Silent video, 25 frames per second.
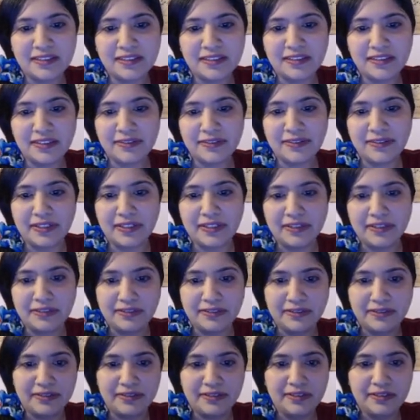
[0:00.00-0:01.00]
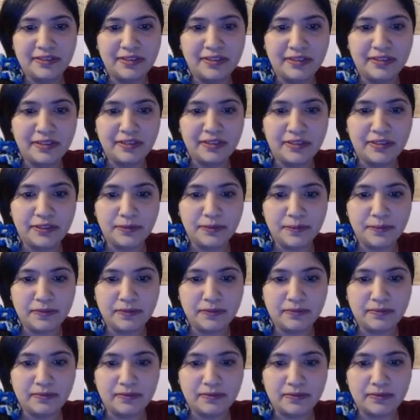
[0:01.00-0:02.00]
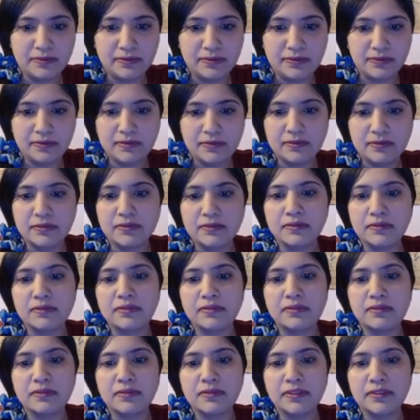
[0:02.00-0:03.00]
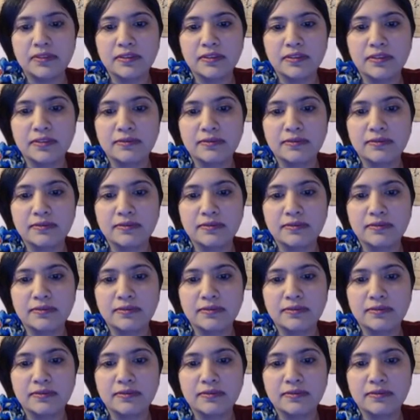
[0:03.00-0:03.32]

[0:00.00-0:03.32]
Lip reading: There we go. Oops. Oh no.